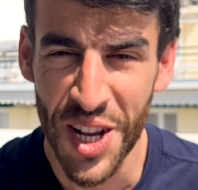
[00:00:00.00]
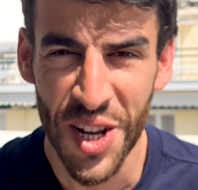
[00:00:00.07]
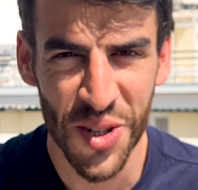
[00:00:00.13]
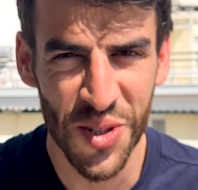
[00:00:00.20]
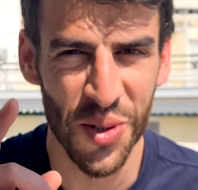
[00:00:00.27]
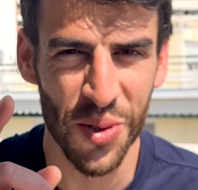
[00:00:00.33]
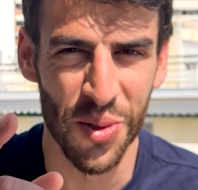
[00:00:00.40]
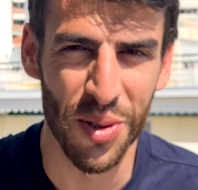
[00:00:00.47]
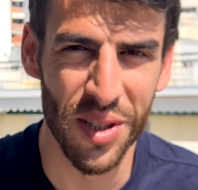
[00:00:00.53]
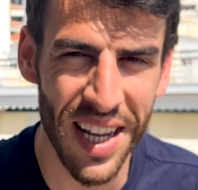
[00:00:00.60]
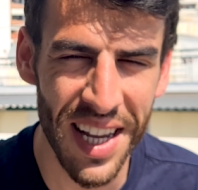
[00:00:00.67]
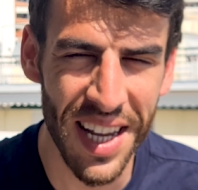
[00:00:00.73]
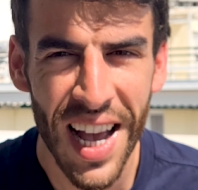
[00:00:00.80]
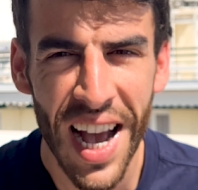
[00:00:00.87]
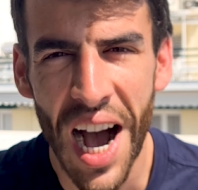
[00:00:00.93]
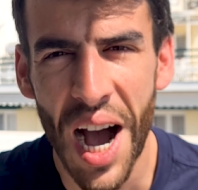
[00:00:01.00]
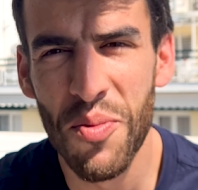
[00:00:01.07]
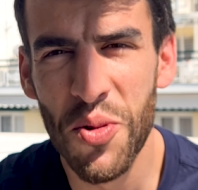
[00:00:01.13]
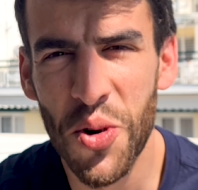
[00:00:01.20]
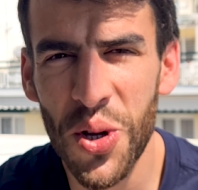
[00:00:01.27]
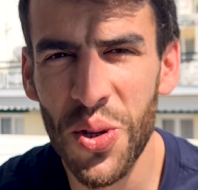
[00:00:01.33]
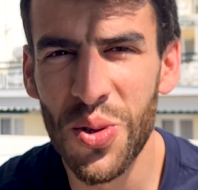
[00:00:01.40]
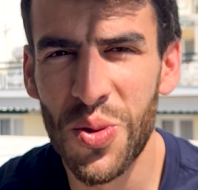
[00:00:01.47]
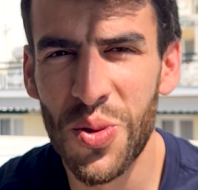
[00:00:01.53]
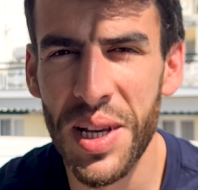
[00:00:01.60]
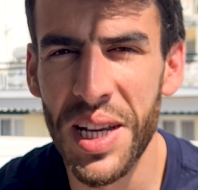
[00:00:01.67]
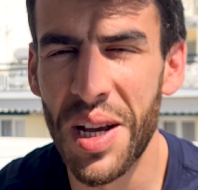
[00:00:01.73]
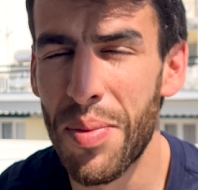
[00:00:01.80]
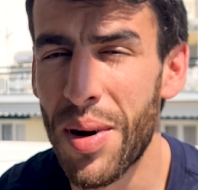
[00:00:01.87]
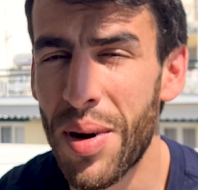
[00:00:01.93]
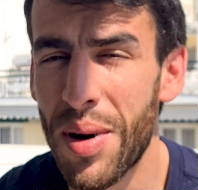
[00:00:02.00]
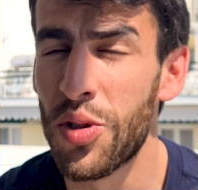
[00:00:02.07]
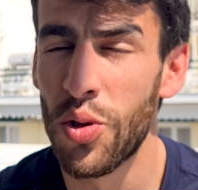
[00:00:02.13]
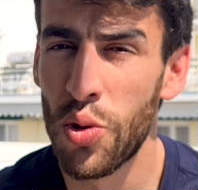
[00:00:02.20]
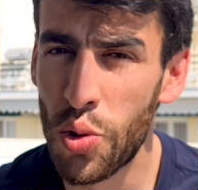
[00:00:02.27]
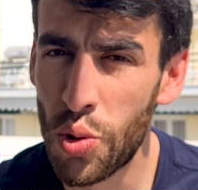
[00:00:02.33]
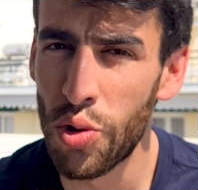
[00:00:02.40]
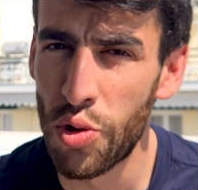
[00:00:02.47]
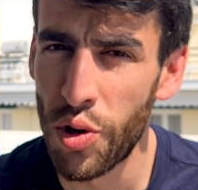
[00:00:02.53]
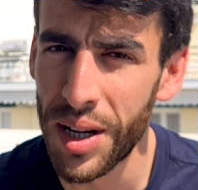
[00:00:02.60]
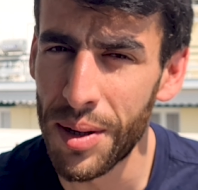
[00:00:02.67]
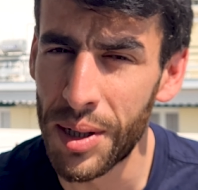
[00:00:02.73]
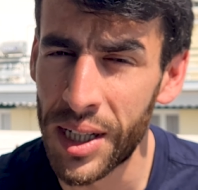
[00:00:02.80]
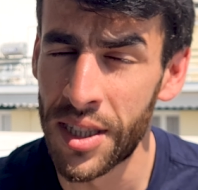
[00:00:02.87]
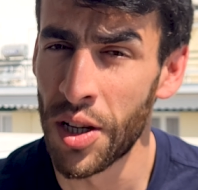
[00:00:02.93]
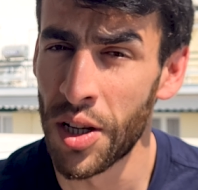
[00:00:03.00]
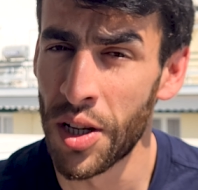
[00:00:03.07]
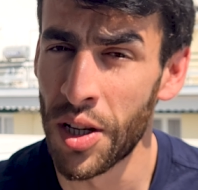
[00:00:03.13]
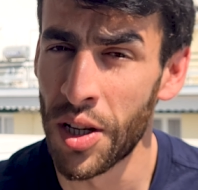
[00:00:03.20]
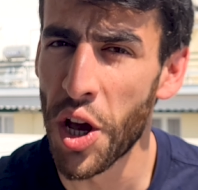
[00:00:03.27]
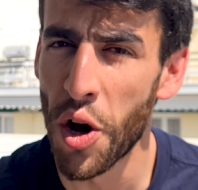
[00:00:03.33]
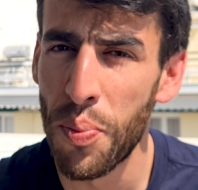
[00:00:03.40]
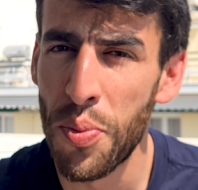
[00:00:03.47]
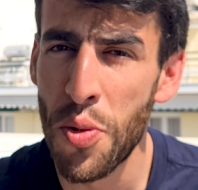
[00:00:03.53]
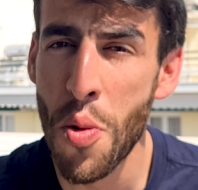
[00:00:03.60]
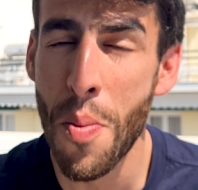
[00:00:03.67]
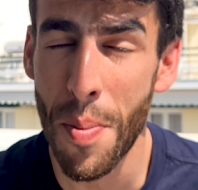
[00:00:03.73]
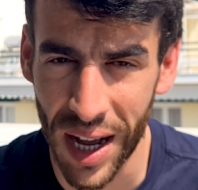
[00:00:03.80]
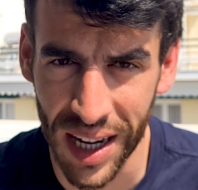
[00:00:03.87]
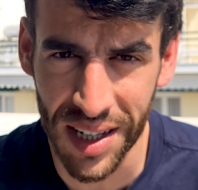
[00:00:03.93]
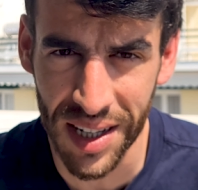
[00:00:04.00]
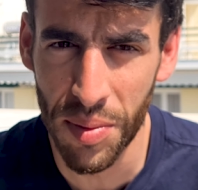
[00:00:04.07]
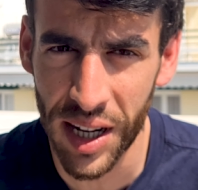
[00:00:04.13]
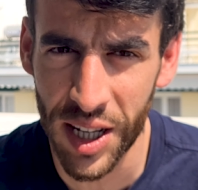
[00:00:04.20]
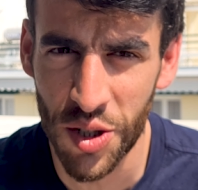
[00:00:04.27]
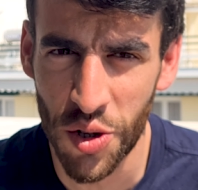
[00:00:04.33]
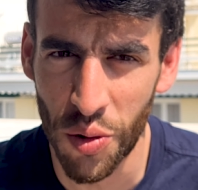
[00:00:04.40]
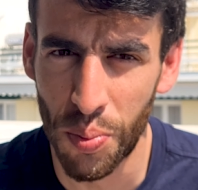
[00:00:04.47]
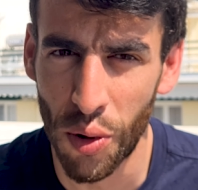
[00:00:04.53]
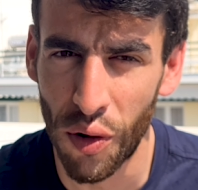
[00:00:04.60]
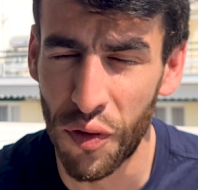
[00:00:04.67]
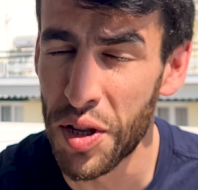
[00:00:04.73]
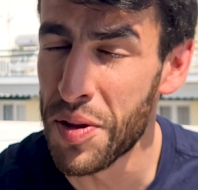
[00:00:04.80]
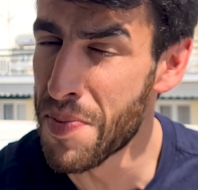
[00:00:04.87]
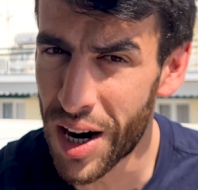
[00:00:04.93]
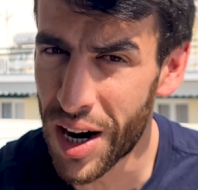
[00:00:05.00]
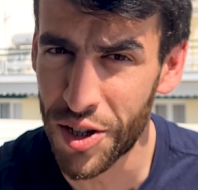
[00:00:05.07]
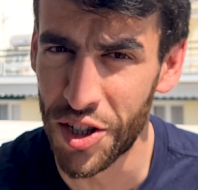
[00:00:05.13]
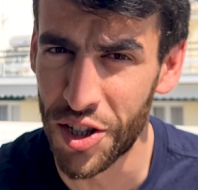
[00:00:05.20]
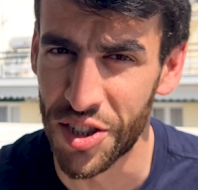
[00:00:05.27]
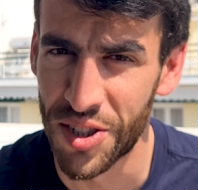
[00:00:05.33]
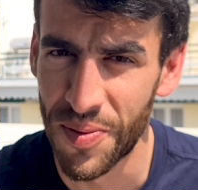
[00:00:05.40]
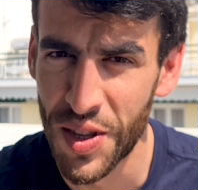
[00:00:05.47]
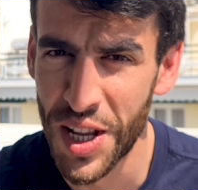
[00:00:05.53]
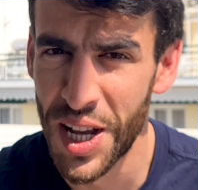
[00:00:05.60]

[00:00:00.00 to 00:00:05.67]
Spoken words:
So today I'm going to speak about 2 tricks to help you maximize your profit margins.